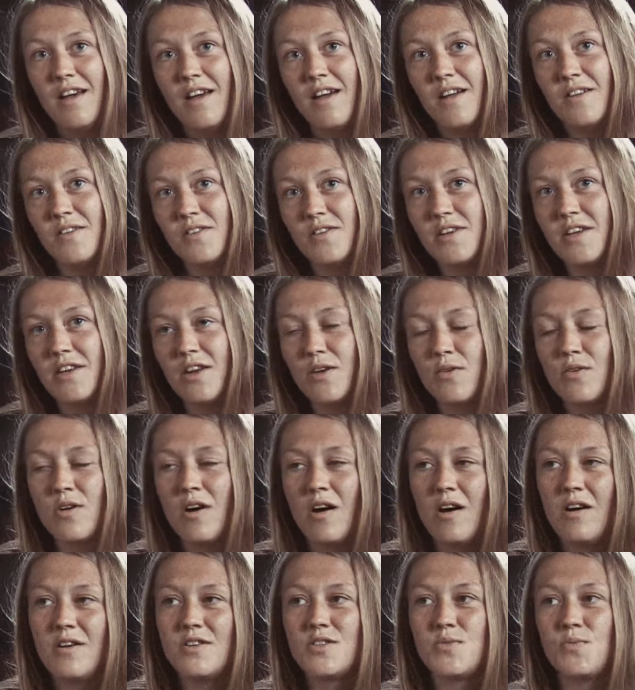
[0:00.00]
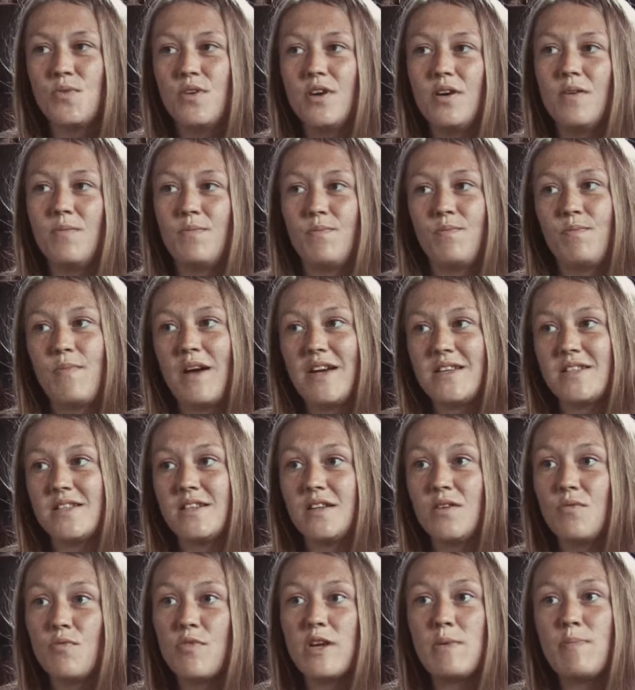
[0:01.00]
And cars were
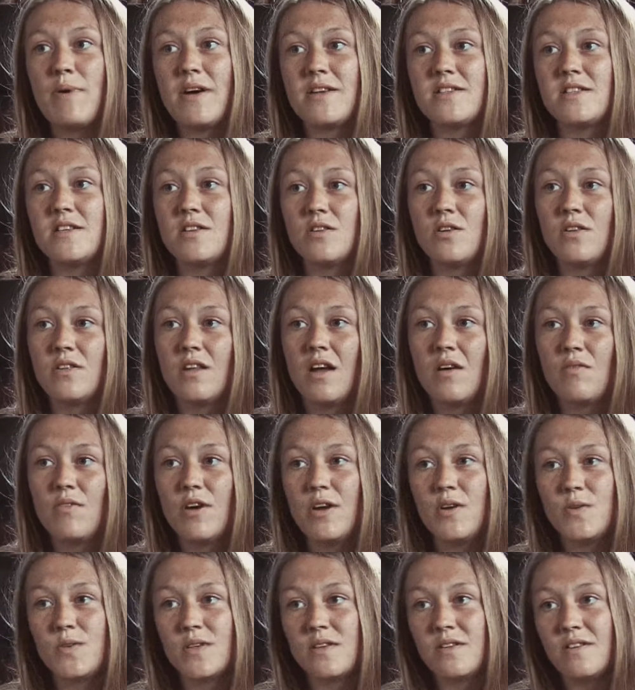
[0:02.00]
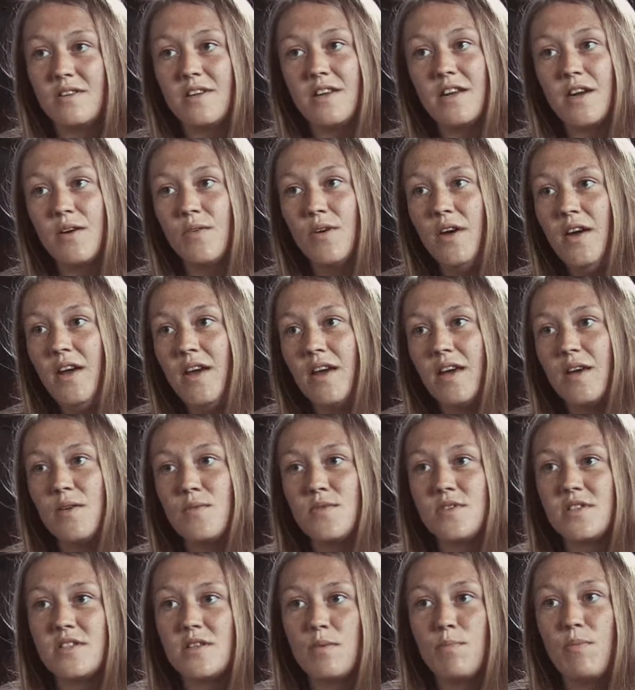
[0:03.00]
passing and repassing on that road, and it
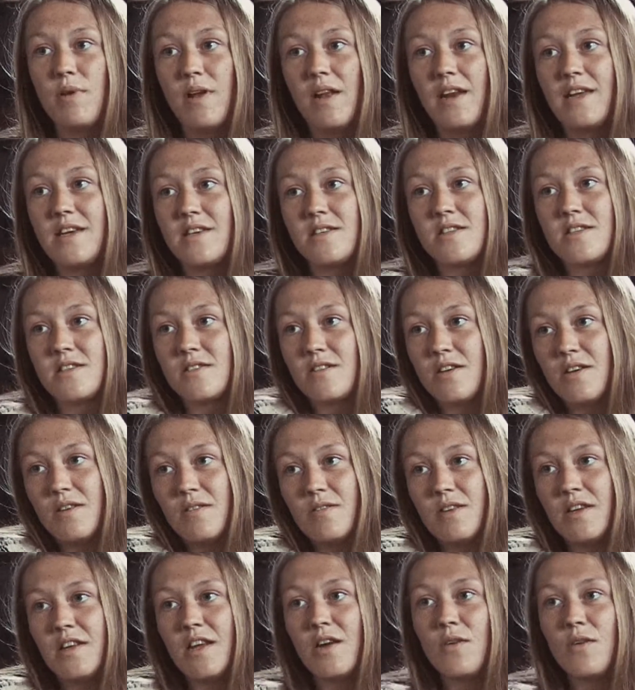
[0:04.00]
was the police that